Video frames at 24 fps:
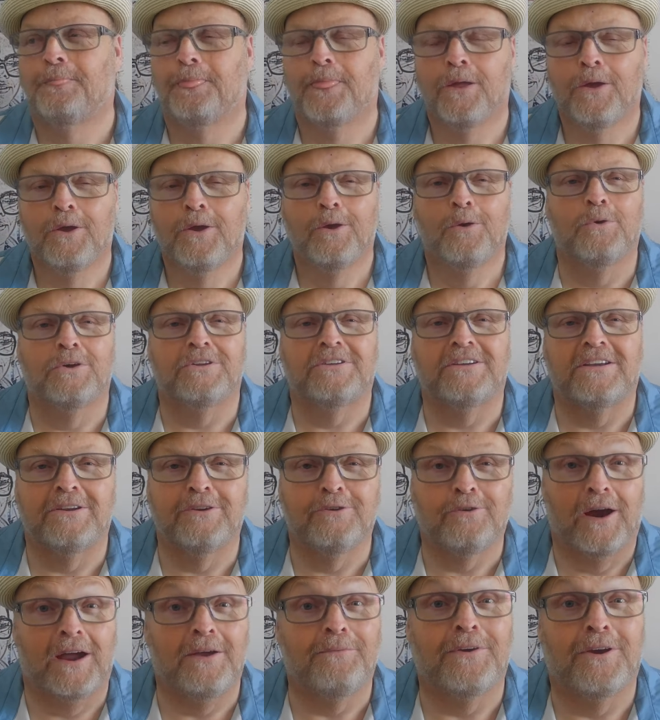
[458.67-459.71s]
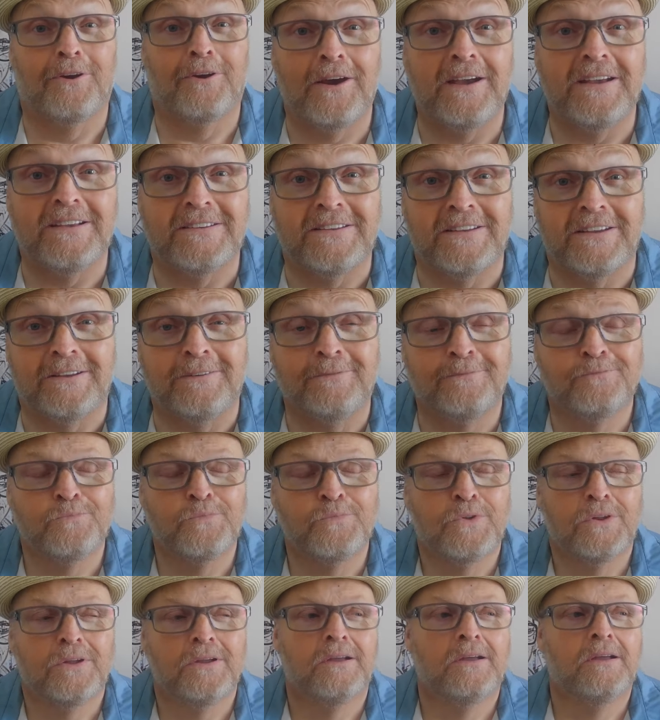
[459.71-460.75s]
which can drive you crazy.
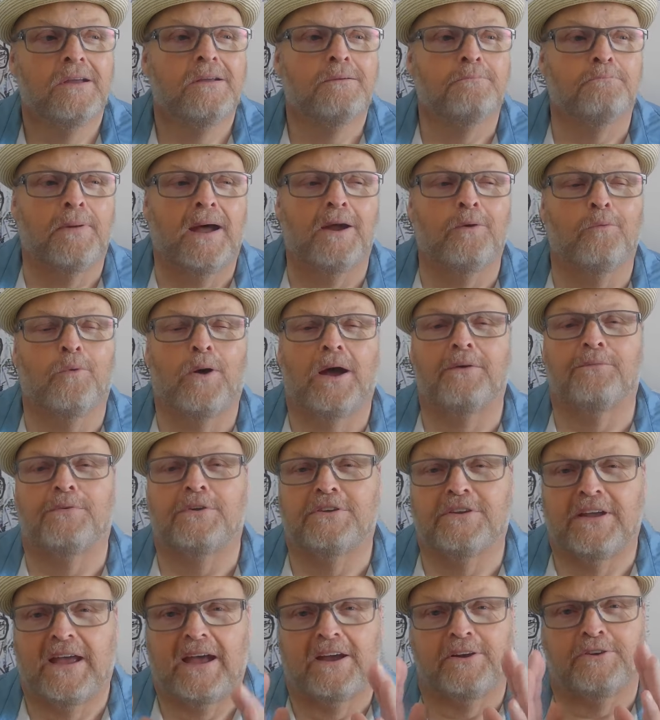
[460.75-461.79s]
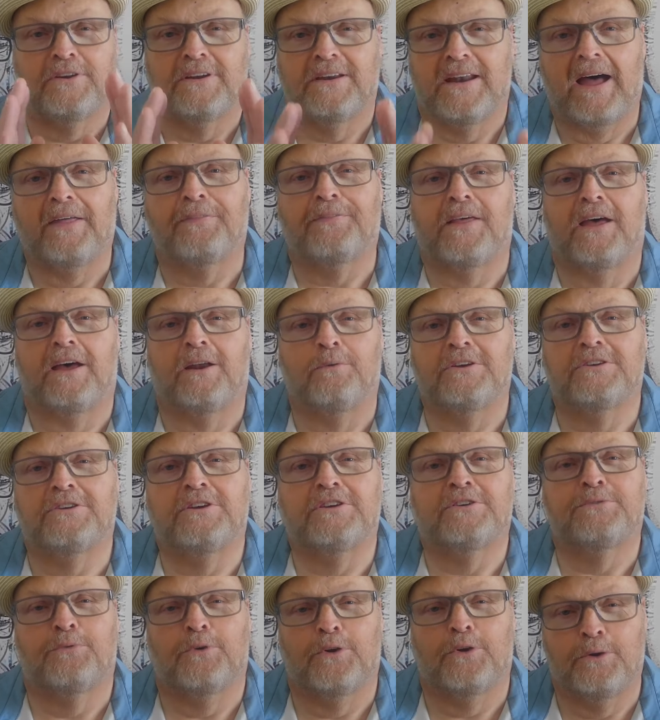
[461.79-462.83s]
My wife is actually not that way. She's
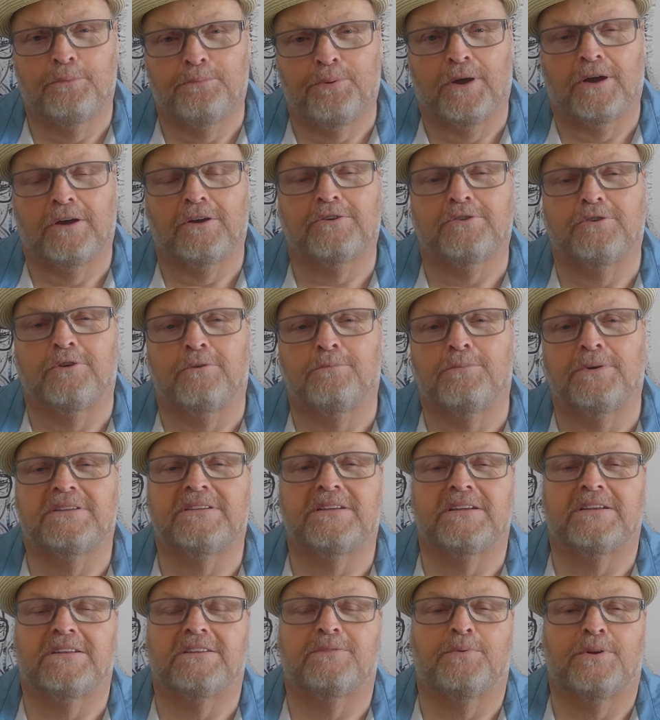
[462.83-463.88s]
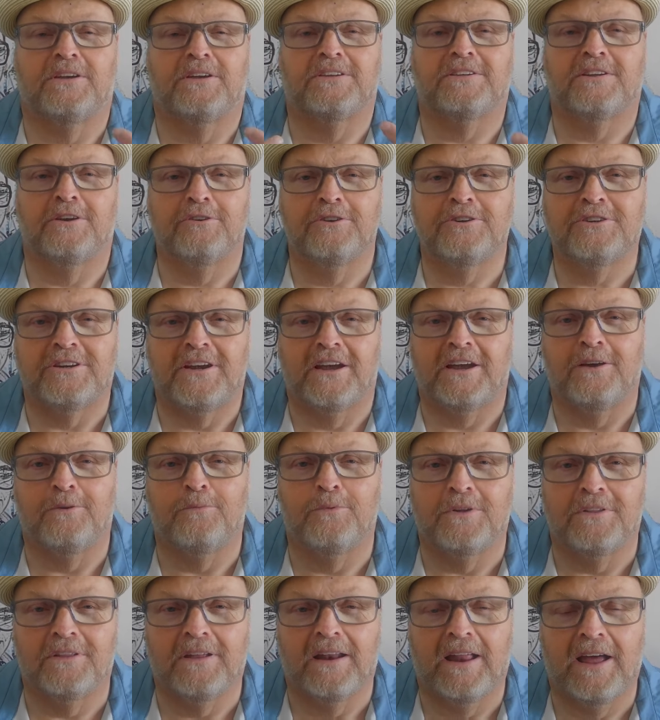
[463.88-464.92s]
very punctual. But since we associate with
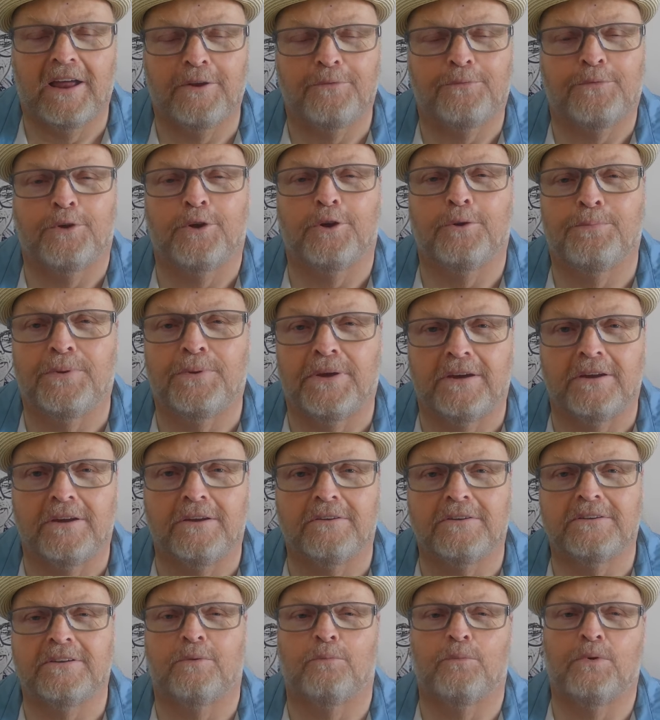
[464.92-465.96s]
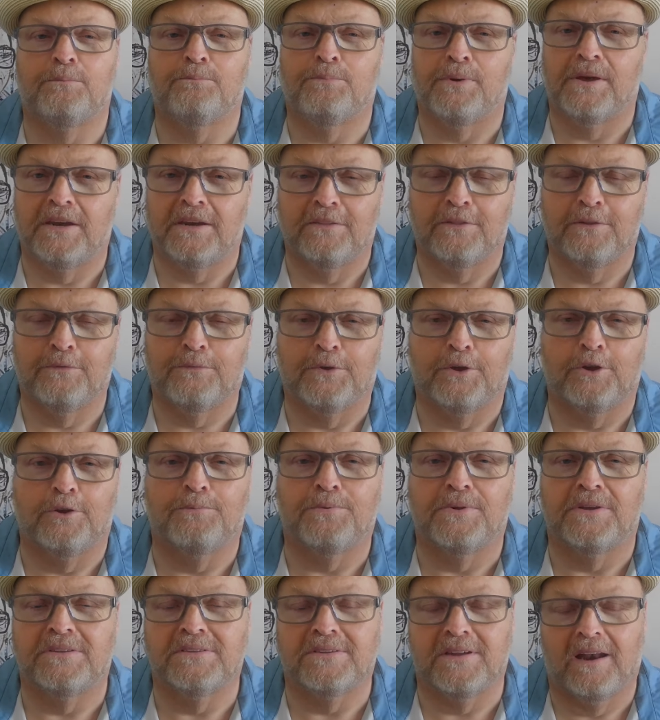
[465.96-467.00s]
a lot of Filipinos, and we've been in the
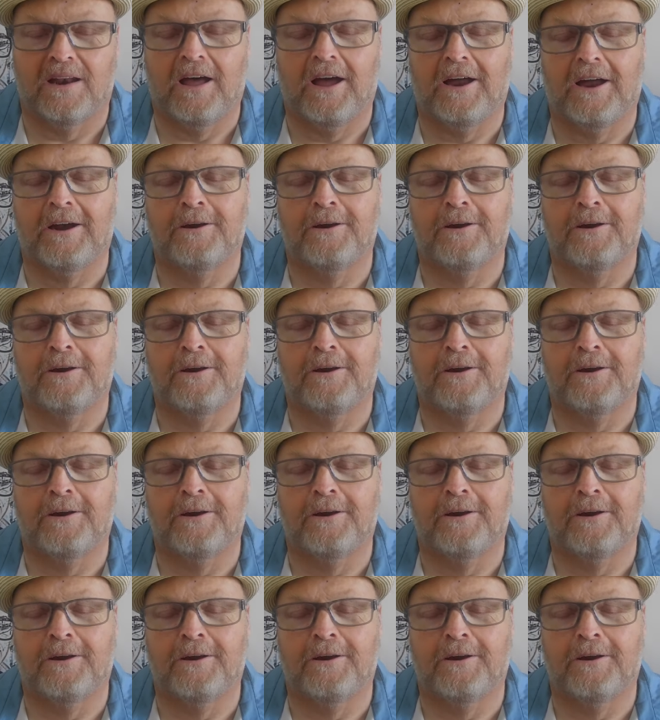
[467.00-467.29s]
Philippines a lot,